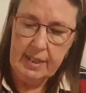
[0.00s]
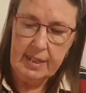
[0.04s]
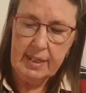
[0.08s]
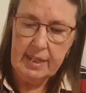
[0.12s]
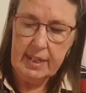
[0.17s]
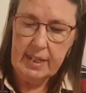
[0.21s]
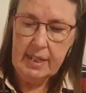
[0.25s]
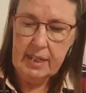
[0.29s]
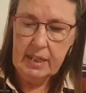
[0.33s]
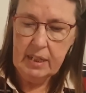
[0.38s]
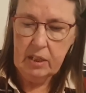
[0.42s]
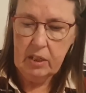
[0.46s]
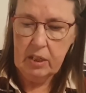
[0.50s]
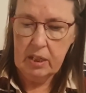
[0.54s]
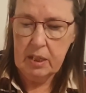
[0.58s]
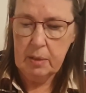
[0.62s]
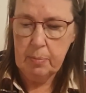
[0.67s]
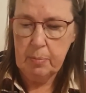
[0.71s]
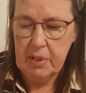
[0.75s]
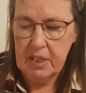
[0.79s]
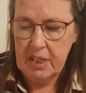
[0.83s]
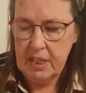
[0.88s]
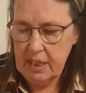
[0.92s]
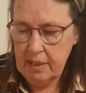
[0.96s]
I say,
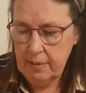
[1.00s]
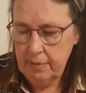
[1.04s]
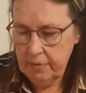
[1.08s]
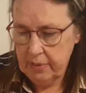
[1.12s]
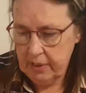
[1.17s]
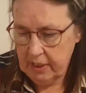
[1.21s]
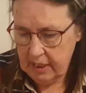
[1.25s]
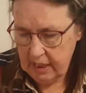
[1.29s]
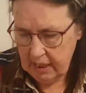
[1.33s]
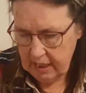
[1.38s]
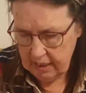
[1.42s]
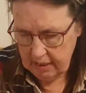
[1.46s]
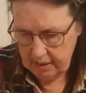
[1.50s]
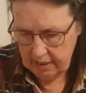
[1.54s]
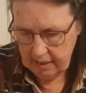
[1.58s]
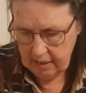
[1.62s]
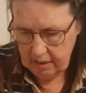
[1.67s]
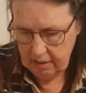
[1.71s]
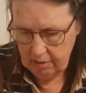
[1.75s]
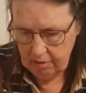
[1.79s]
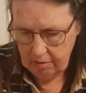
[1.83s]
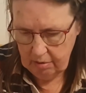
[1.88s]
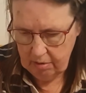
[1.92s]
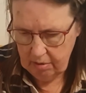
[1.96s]
Christmas Eve, the cat's
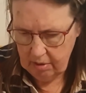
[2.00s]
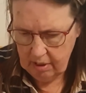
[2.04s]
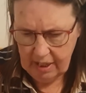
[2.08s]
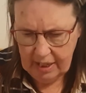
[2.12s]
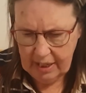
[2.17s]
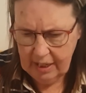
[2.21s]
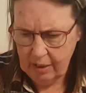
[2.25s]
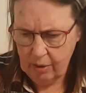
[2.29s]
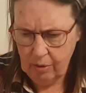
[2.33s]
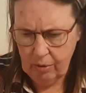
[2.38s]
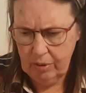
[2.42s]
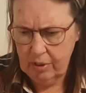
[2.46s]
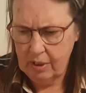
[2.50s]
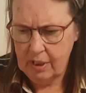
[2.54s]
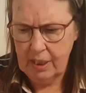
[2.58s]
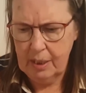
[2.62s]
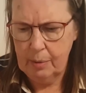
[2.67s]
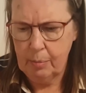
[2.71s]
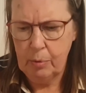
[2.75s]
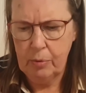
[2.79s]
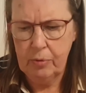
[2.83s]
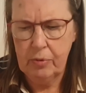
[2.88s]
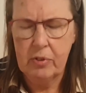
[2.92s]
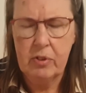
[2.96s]
now lying on the
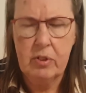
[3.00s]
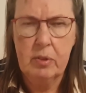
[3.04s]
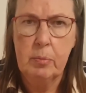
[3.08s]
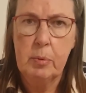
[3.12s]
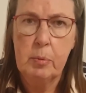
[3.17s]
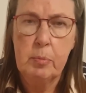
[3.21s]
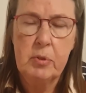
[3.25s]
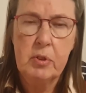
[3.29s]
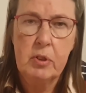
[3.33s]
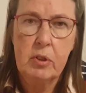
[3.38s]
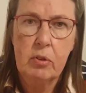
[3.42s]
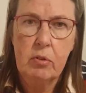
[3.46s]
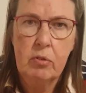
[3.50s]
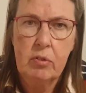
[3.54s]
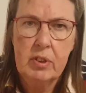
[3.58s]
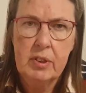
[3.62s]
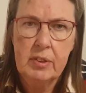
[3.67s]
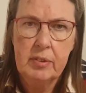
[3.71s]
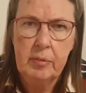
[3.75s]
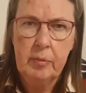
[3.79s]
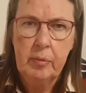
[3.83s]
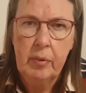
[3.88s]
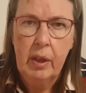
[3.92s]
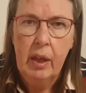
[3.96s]
table for some obscure
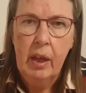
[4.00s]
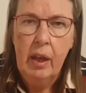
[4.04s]
reason.